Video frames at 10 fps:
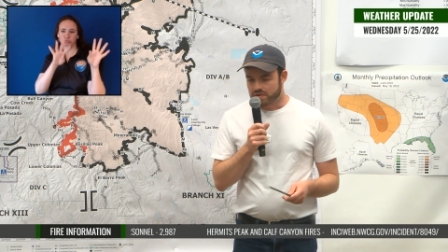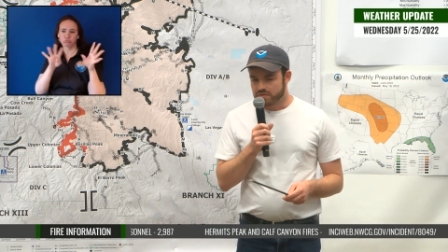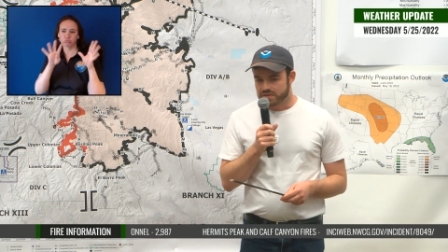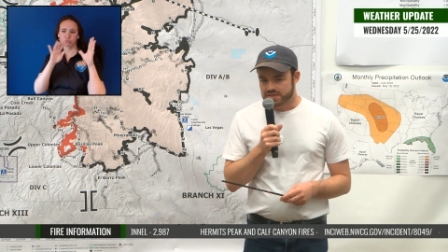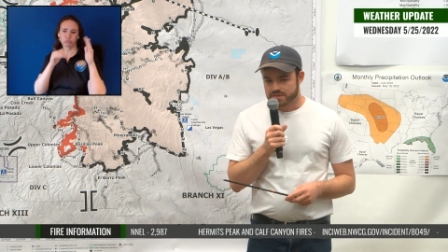
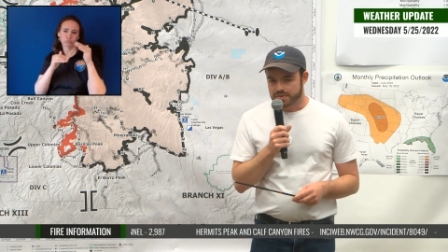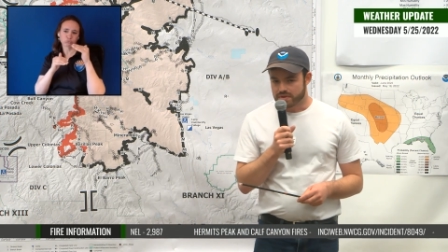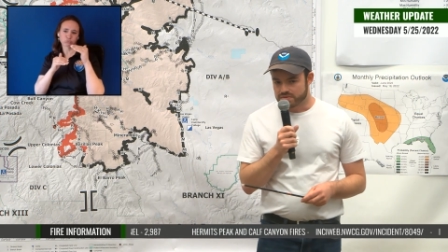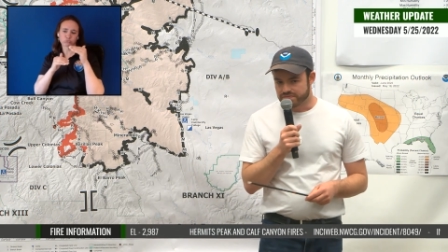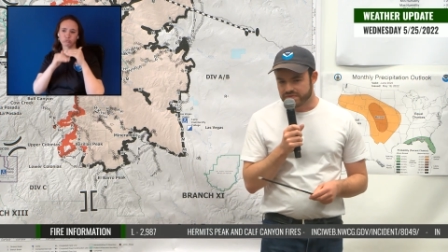Only some of
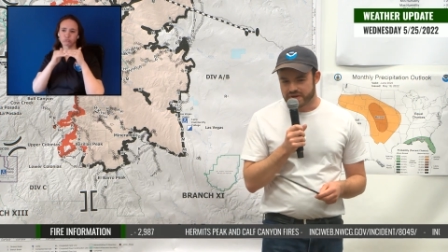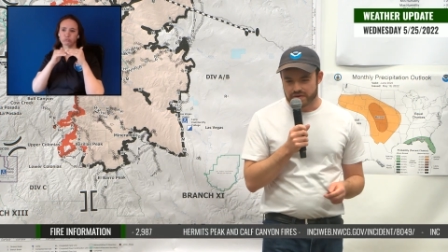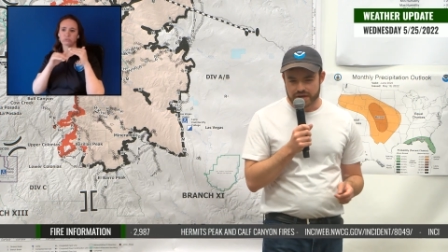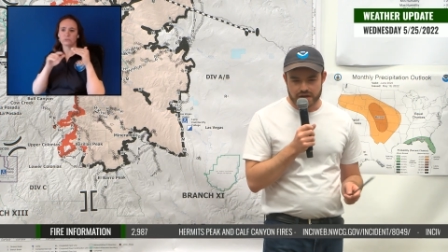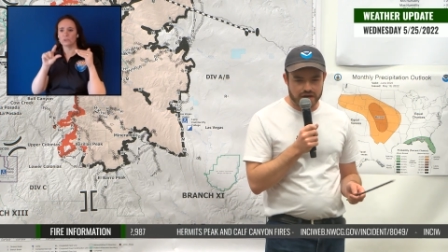those
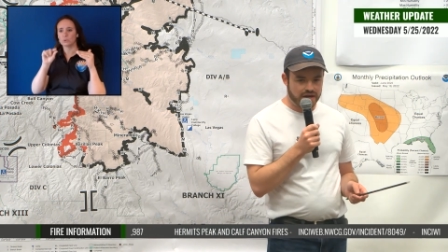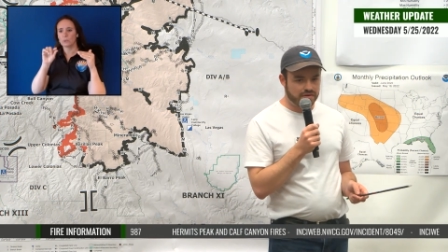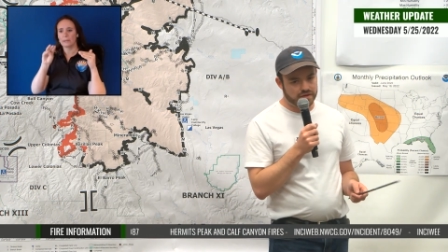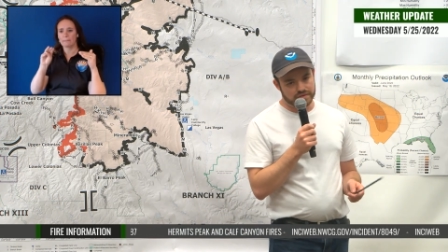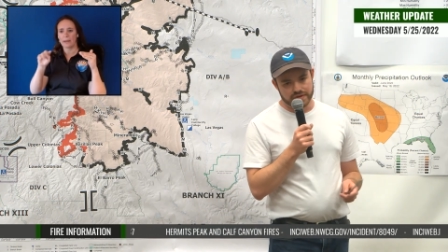very higher
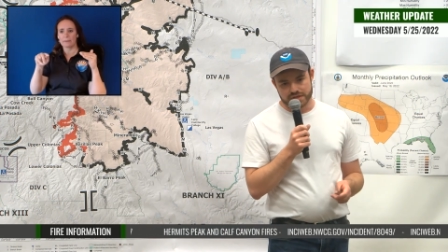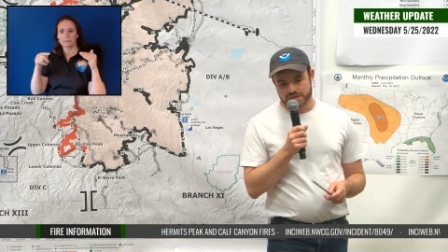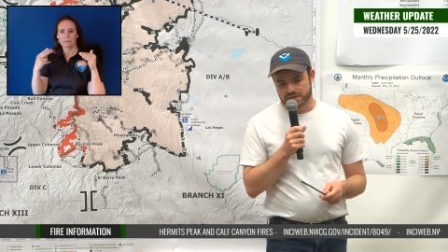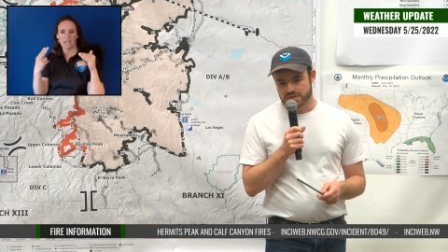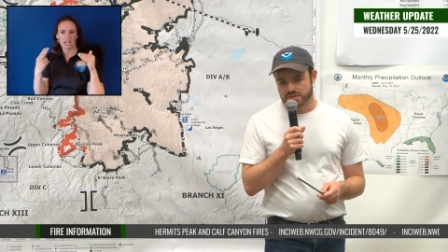
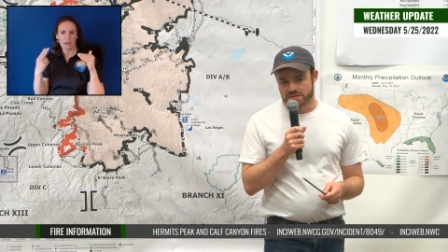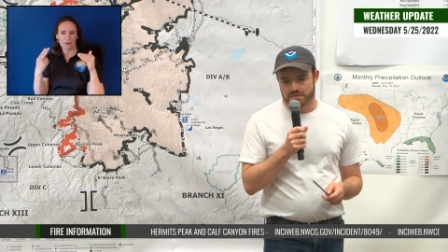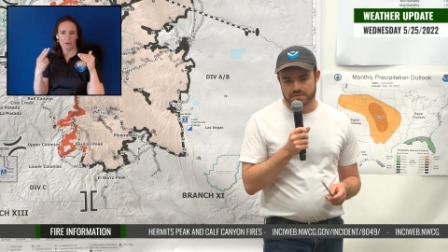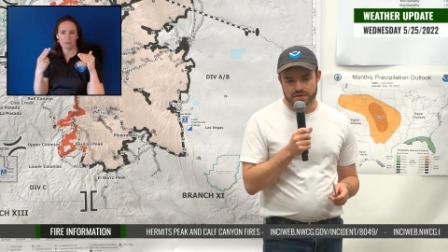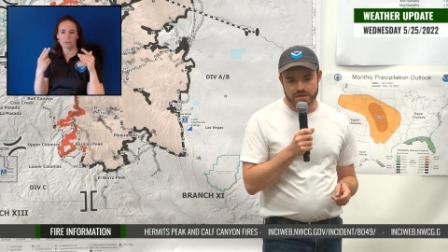elevations are
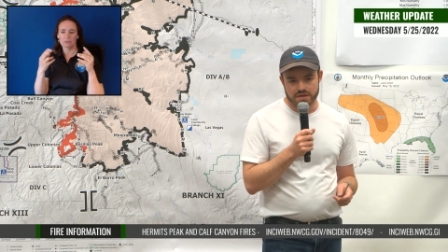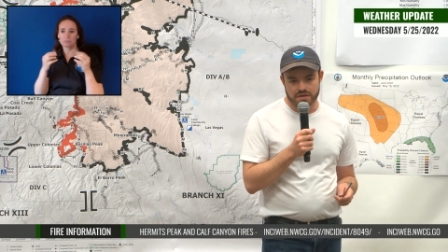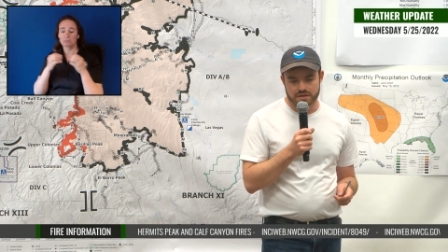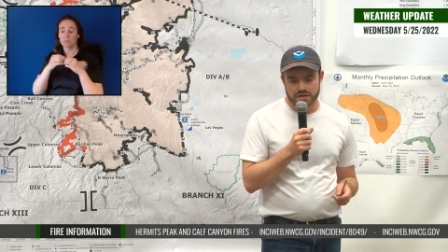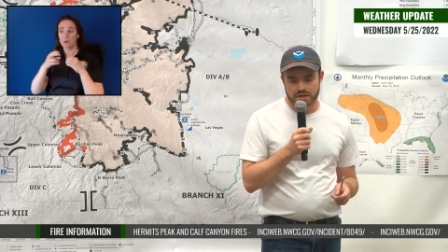really
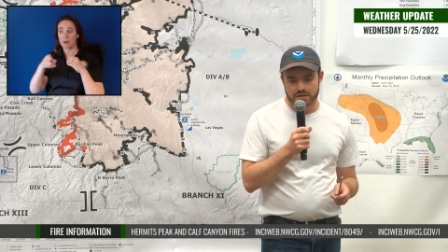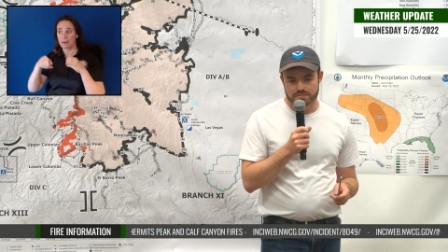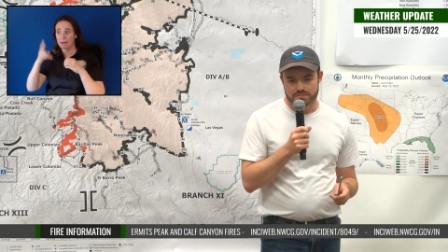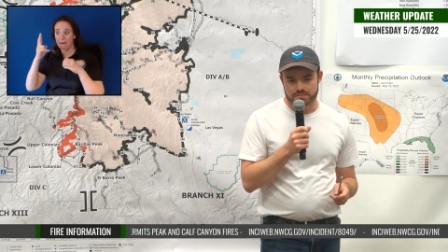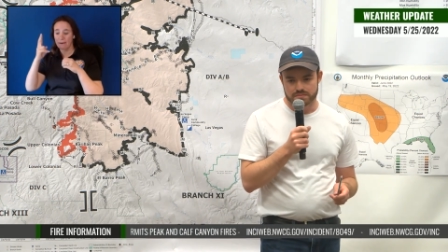um,
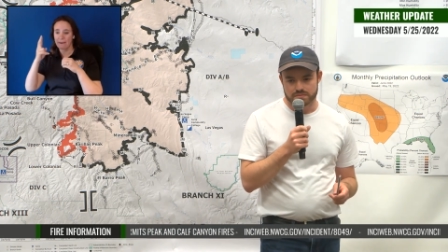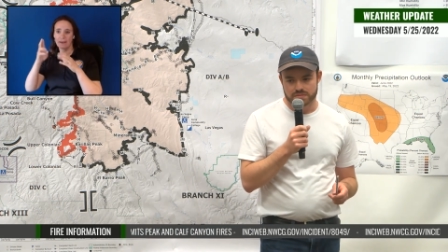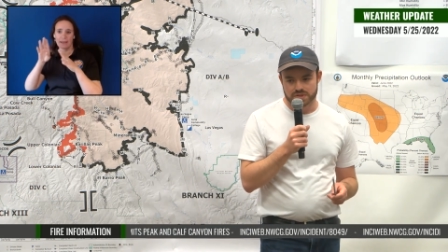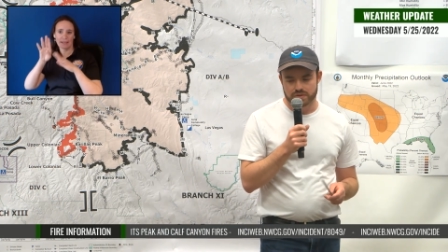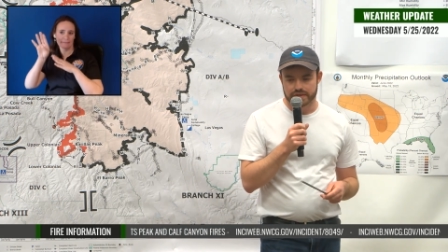
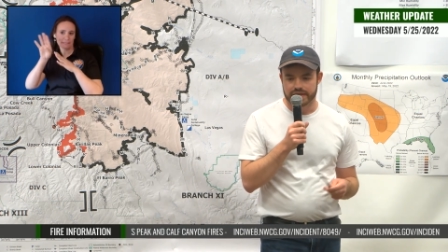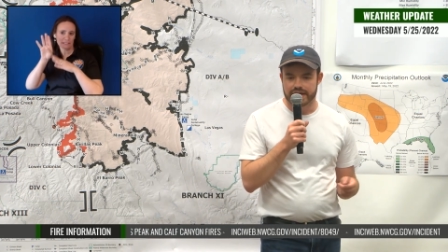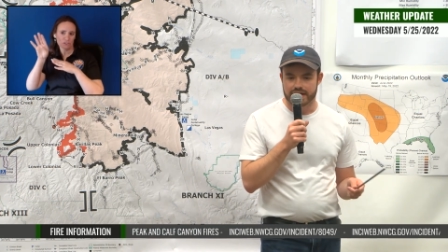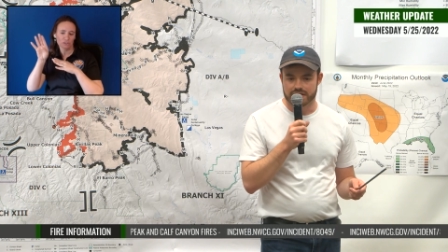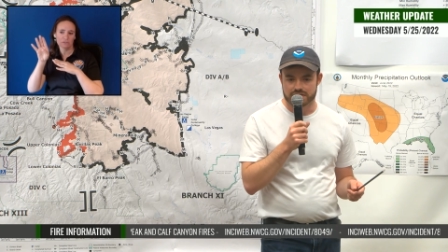going to
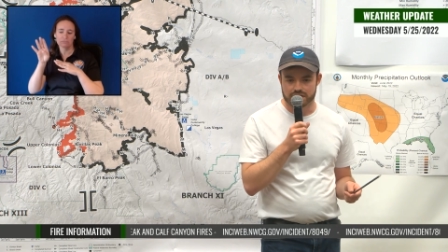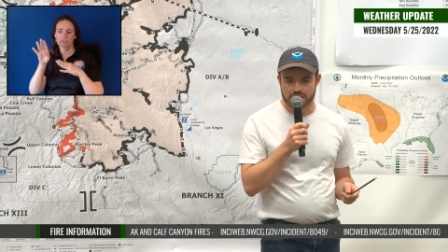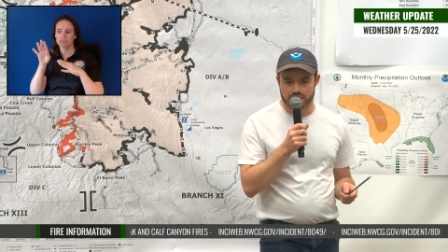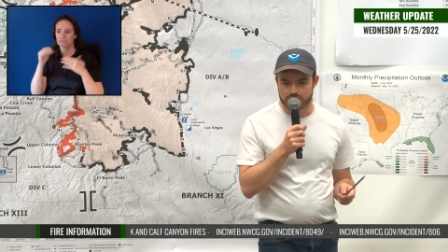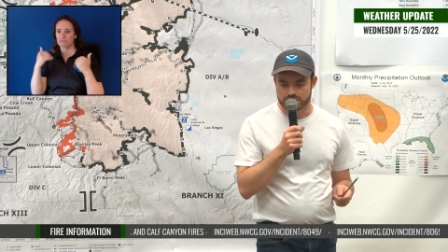get into the
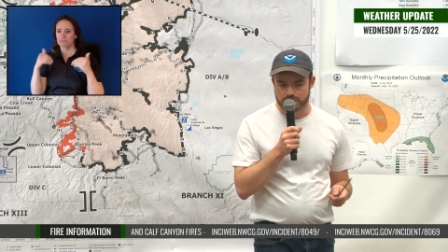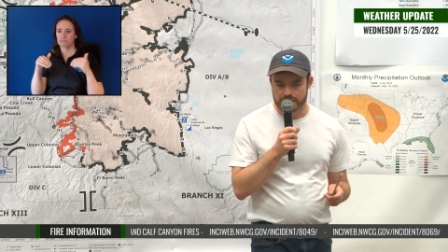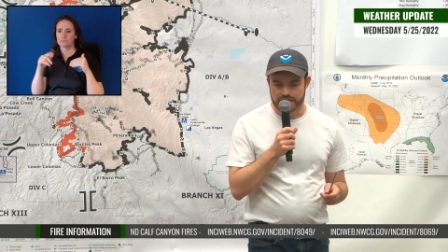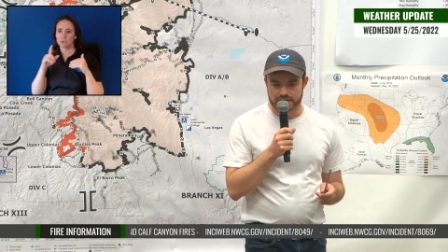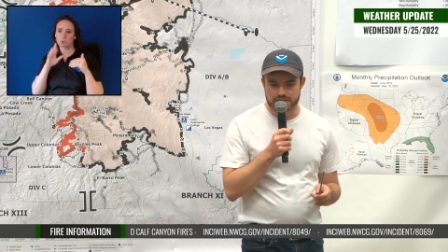low
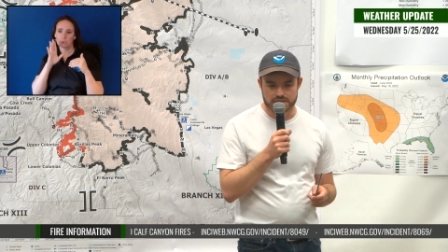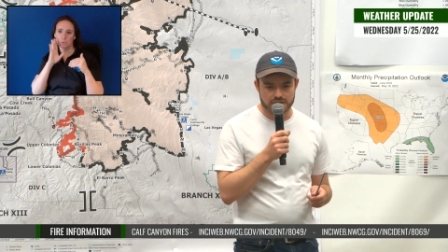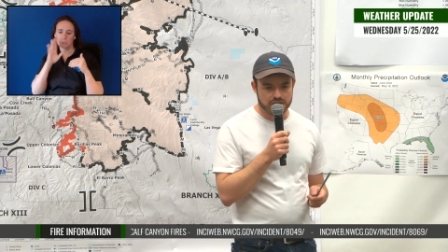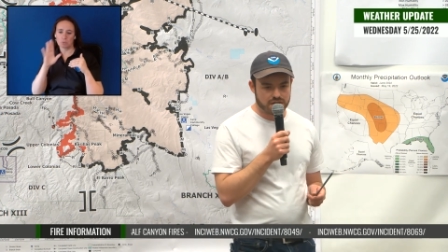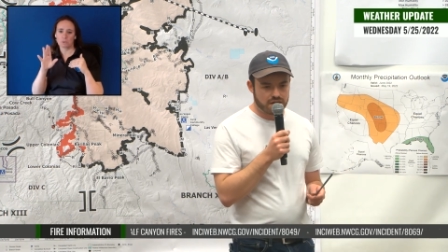20s
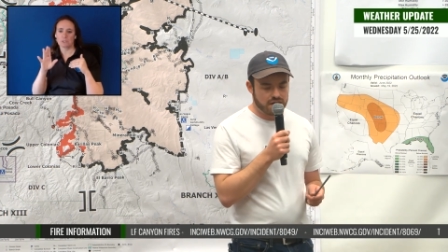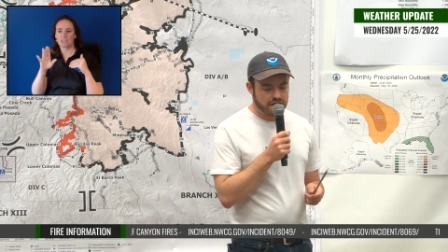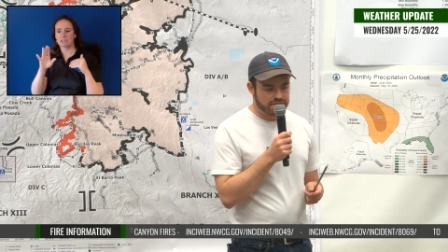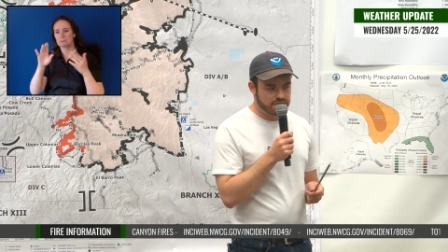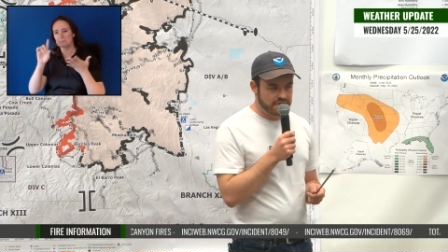
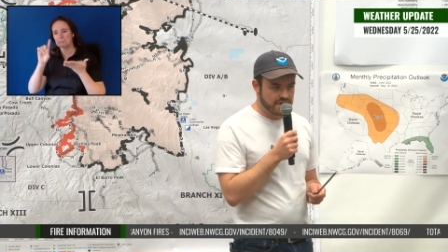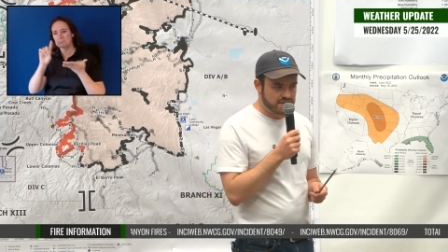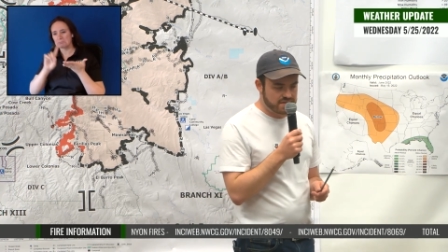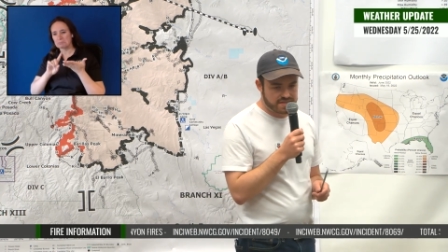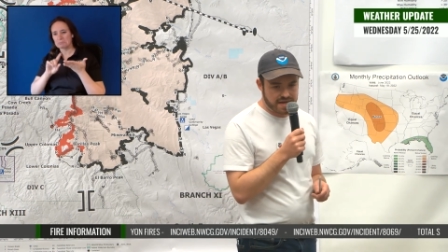uh, for Gus
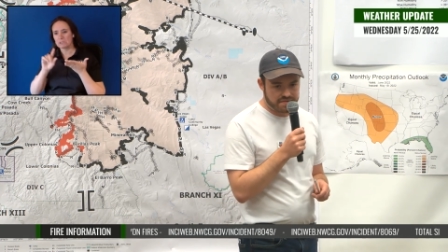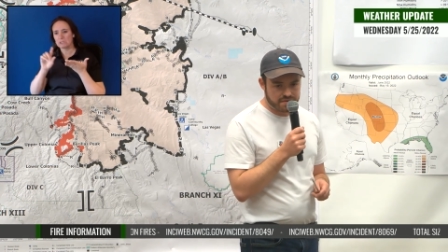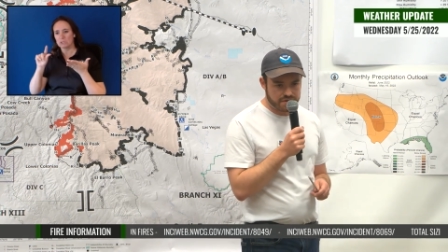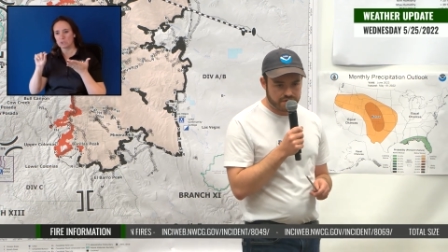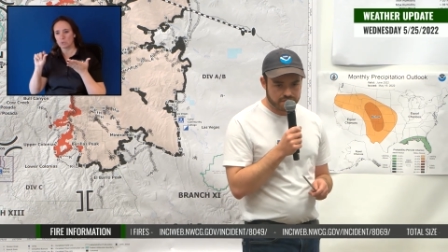this
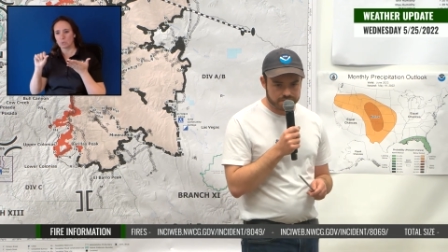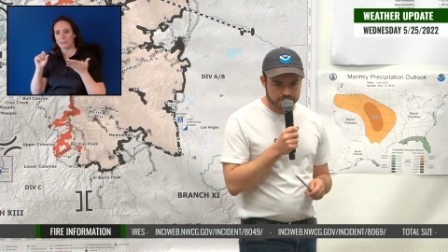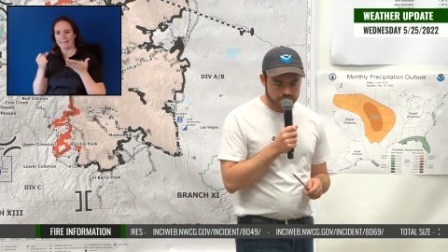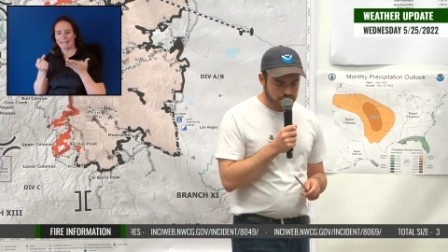afternoon.